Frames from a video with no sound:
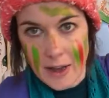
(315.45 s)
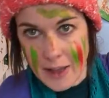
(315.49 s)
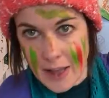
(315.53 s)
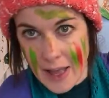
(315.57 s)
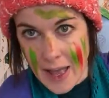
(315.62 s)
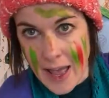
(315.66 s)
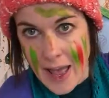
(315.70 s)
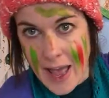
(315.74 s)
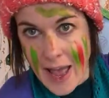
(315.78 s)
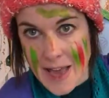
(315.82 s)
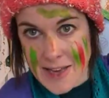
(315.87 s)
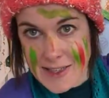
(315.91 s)

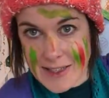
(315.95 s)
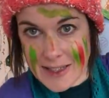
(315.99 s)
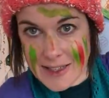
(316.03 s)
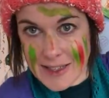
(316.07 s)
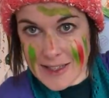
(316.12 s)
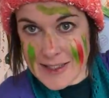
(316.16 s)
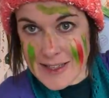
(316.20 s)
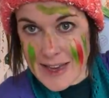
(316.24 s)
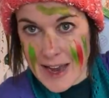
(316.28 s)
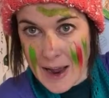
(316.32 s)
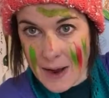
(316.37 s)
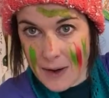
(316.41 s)
heading
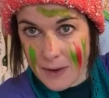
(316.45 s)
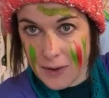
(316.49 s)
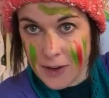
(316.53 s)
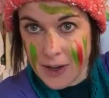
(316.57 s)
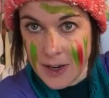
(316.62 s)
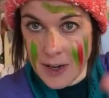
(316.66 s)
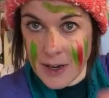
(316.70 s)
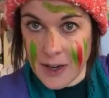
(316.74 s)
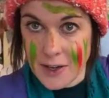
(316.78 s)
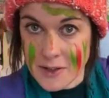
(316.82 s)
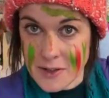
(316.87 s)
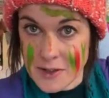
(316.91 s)
down
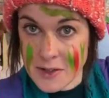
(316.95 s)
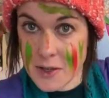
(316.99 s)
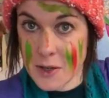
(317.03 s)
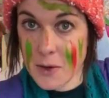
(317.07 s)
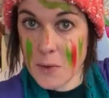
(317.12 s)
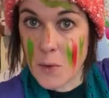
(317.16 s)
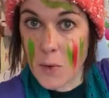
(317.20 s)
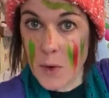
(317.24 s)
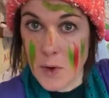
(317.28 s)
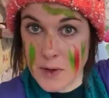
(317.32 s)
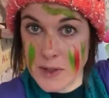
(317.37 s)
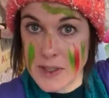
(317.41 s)

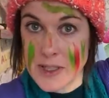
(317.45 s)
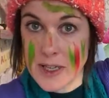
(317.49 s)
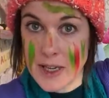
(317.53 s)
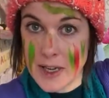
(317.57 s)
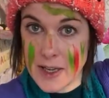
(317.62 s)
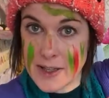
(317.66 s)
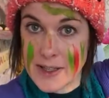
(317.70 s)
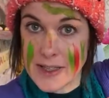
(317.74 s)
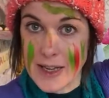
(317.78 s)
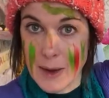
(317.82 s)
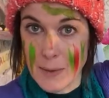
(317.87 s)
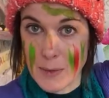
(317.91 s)
towards
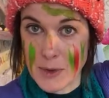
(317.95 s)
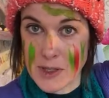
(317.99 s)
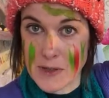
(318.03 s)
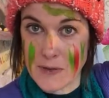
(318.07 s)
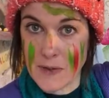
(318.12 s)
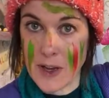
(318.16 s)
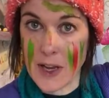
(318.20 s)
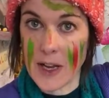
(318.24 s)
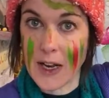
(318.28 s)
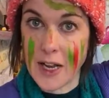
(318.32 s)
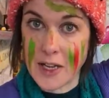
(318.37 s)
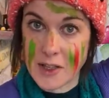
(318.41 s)
Earth's
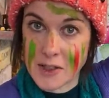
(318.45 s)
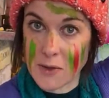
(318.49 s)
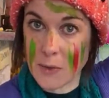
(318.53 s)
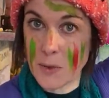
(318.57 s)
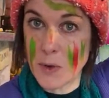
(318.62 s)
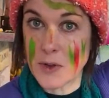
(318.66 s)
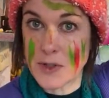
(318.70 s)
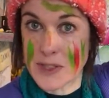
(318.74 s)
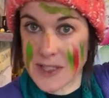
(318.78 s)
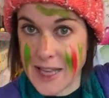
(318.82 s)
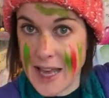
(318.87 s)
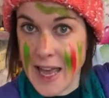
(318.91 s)
atmosphere, like
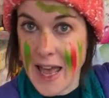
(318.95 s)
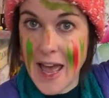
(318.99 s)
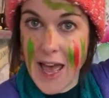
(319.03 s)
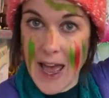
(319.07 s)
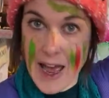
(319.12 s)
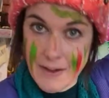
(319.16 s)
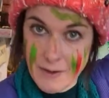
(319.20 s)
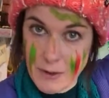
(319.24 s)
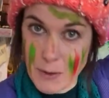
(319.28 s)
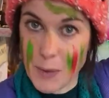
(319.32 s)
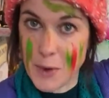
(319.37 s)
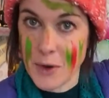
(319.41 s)
towards the
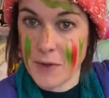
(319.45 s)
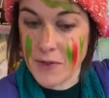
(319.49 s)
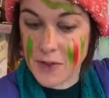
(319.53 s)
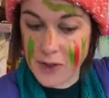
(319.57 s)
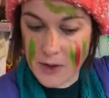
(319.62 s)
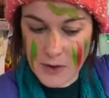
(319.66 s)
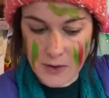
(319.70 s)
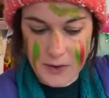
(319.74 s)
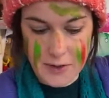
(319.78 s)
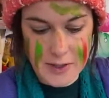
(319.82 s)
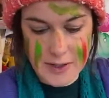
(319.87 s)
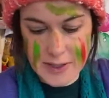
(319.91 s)
air above the
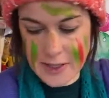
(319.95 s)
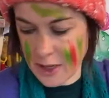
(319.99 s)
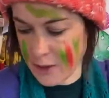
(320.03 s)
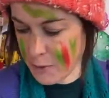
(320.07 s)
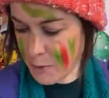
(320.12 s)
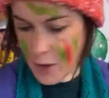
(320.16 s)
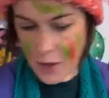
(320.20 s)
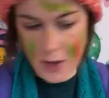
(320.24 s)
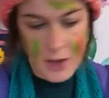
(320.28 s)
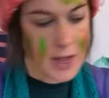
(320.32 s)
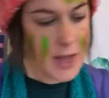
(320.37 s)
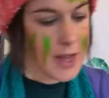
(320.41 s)
North and South
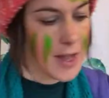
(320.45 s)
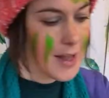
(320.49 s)
Pole.